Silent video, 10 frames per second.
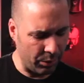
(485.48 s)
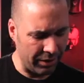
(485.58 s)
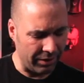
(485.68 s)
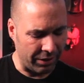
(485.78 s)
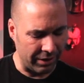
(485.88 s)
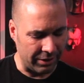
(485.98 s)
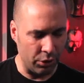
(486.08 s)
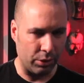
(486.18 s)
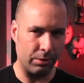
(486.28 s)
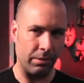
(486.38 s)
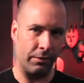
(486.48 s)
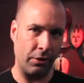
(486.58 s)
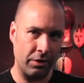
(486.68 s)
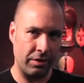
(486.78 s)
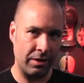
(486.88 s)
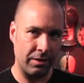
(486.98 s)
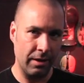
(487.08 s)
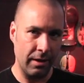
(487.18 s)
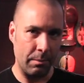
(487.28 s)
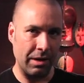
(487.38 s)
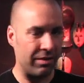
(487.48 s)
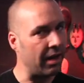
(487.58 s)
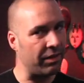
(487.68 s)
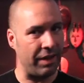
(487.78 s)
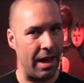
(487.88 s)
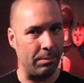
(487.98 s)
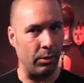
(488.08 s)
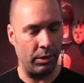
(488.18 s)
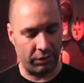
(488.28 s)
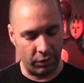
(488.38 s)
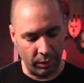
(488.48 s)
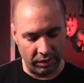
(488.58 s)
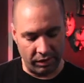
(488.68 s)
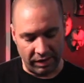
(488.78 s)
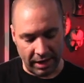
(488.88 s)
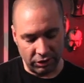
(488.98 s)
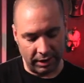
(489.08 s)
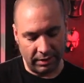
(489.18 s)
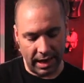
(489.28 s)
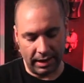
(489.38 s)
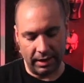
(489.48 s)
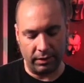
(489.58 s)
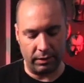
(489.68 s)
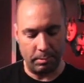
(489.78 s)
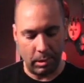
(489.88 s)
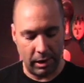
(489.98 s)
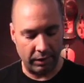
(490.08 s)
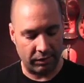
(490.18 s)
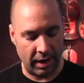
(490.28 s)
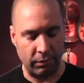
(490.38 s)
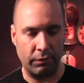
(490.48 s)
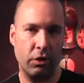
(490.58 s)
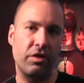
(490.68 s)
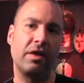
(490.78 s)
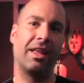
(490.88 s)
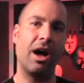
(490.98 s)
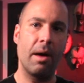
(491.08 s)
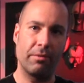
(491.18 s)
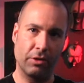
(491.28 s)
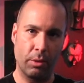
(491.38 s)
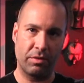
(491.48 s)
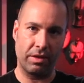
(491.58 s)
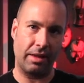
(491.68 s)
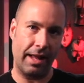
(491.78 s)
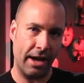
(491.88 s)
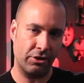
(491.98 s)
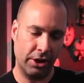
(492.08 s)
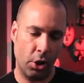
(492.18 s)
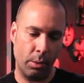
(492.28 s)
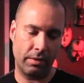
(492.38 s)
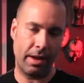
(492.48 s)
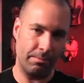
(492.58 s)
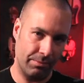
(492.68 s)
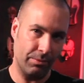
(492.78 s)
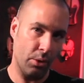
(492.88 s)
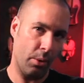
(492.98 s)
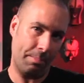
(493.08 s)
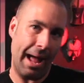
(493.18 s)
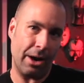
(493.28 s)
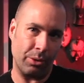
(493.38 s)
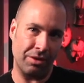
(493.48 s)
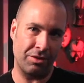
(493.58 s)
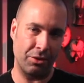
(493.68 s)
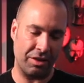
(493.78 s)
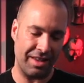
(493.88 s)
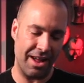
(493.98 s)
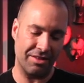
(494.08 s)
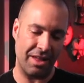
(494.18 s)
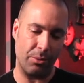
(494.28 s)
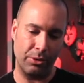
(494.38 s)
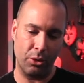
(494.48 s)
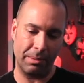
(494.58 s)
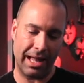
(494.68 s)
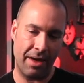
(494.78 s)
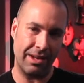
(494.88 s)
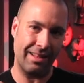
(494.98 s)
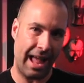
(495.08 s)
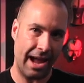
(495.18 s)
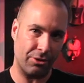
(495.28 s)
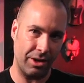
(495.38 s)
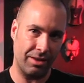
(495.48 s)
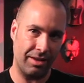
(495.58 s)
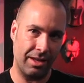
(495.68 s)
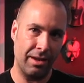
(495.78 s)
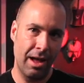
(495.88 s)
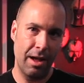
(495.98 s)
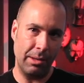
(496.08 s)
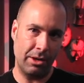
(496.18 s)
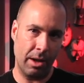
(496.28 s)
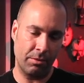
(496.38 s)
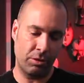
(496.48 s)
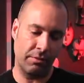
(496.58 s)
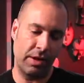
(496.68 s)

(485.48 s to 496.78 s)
weird to think that you could reverse it, but it's not a sample. What it's doing is it's actually taking the parts and reversing the envelopes so they actually go in and go backwards. So the sounds that would normally have an attack transient become sort of